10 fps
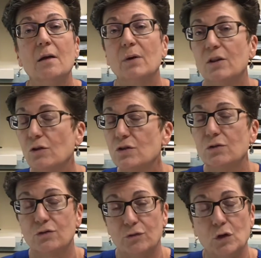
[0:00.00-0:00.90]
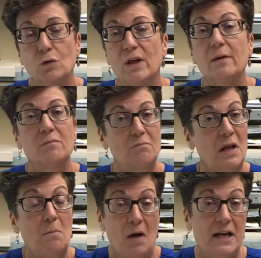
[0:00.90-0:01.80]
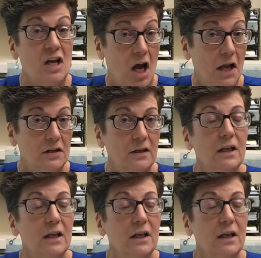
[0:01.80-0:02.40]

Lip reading: but there's a few that might not.